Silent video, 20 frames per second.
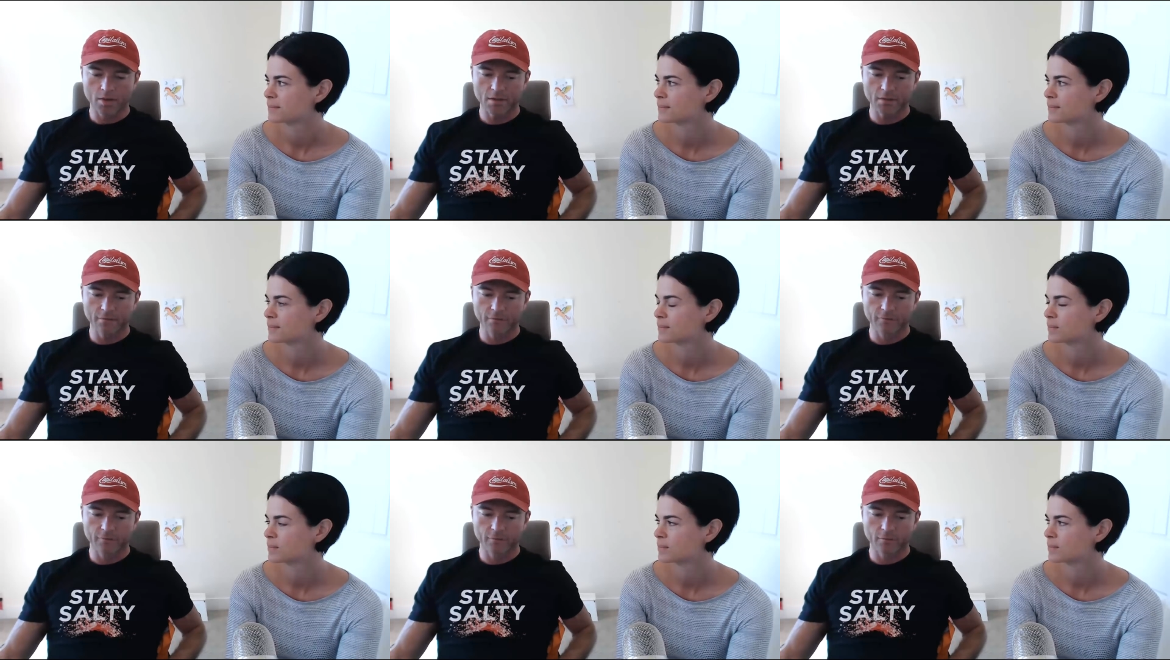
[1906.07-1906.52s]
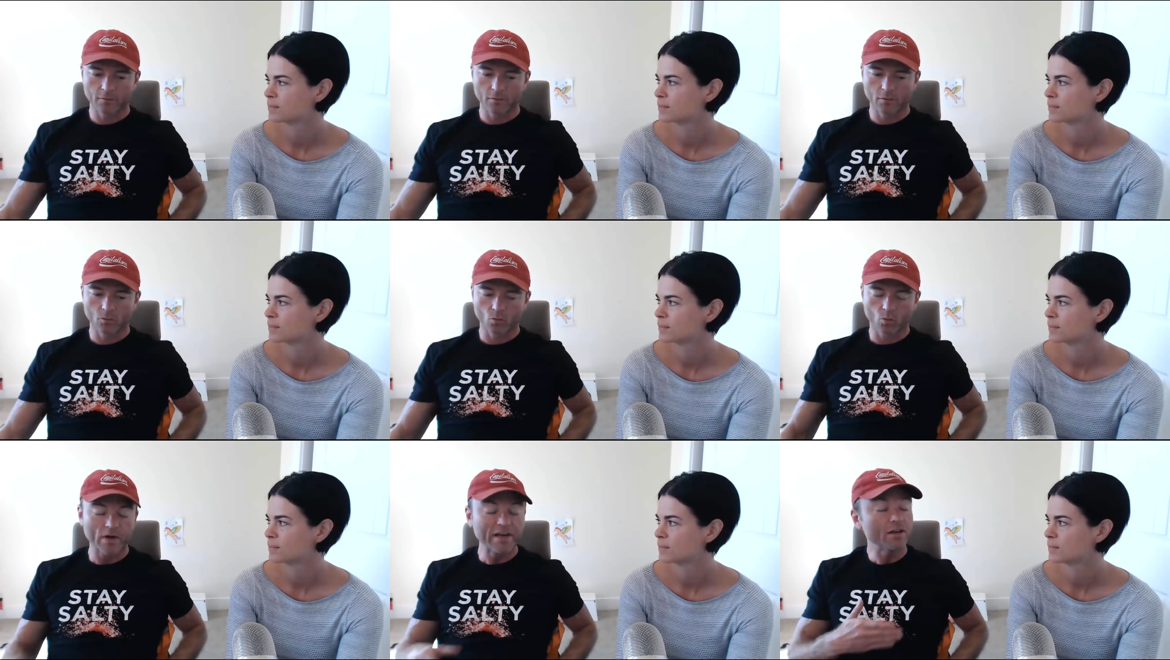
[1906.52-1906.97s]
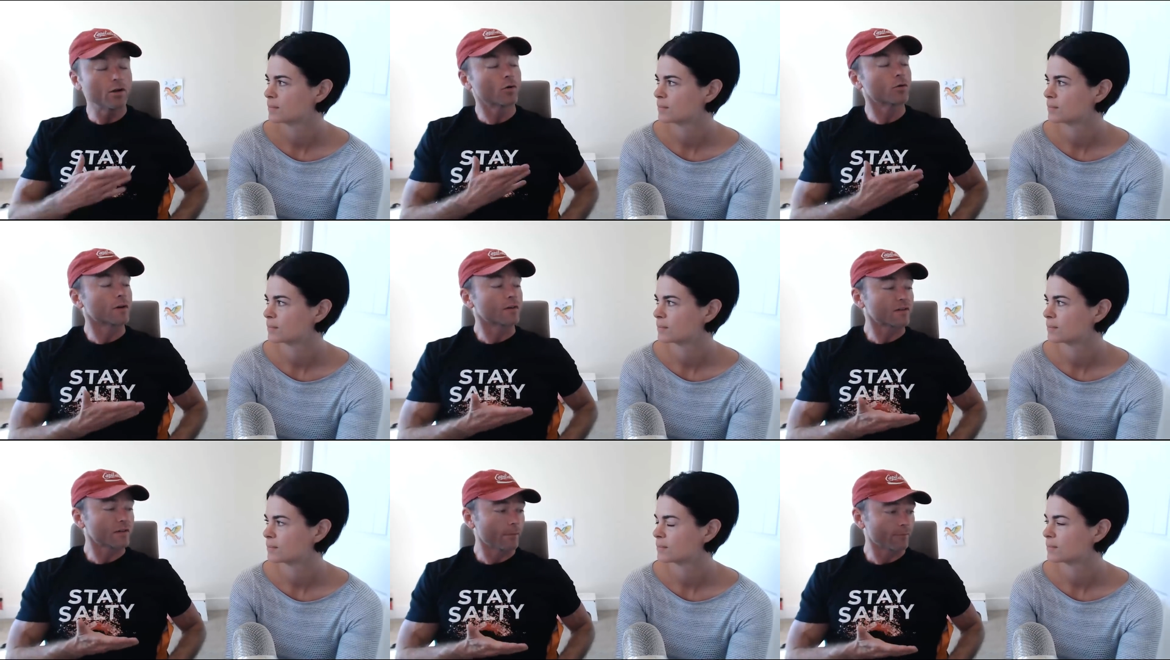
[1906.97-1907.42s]
Speaker 1: we've we
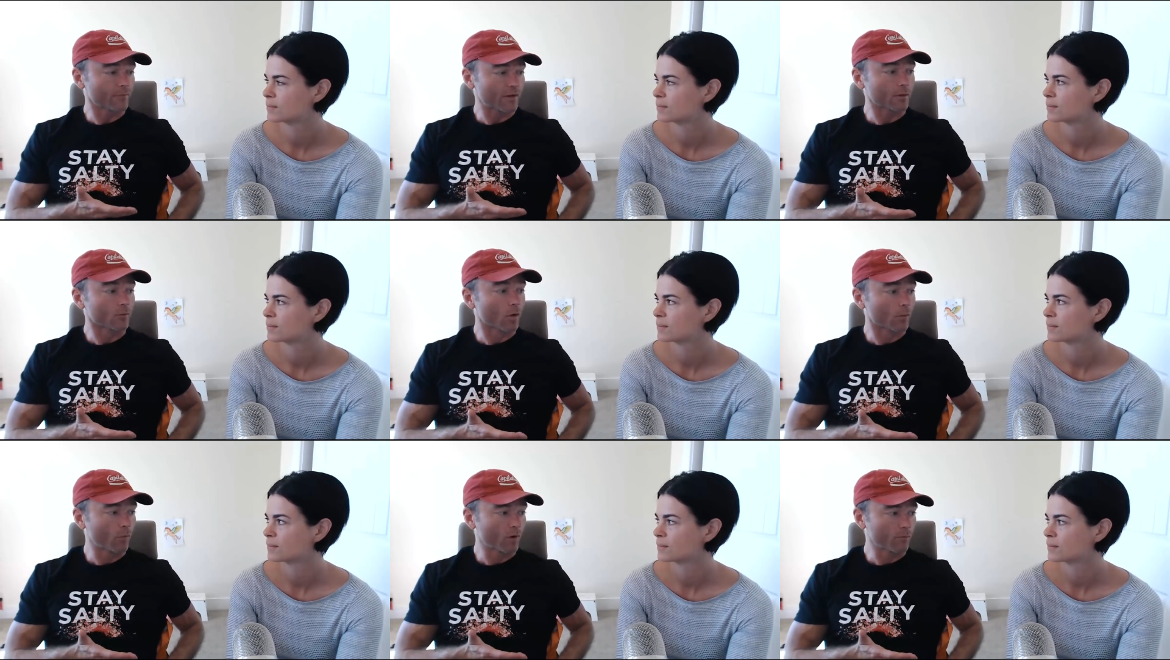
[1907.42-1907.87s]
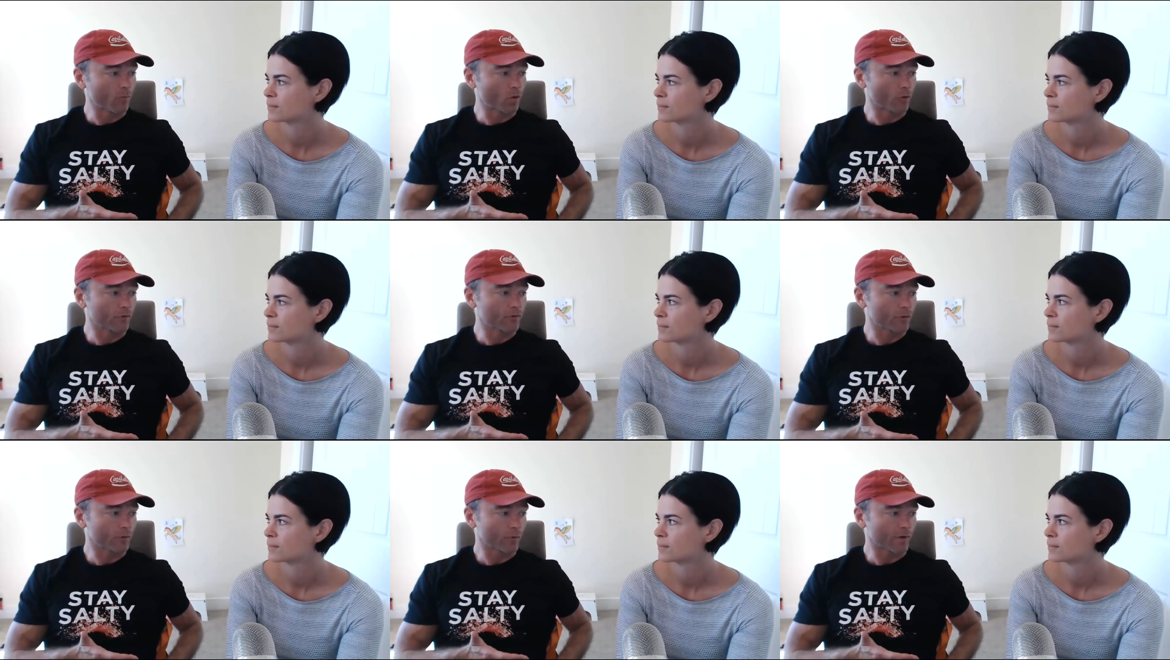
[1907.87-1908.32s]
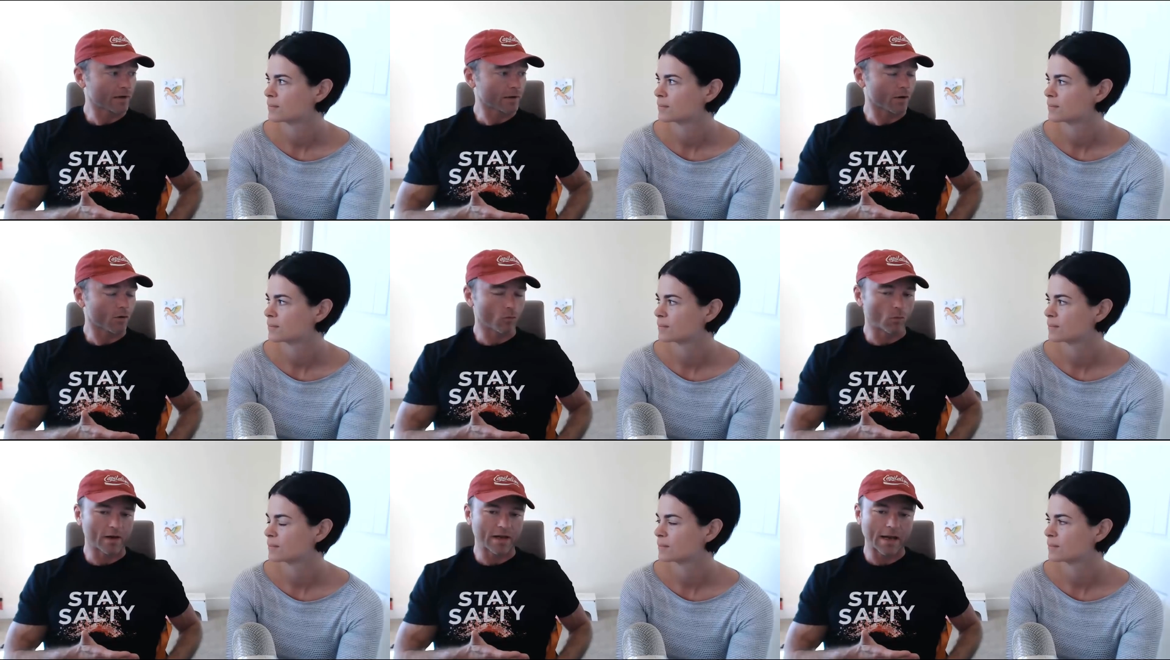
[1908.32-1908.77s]
noticed something when we moved to Reno.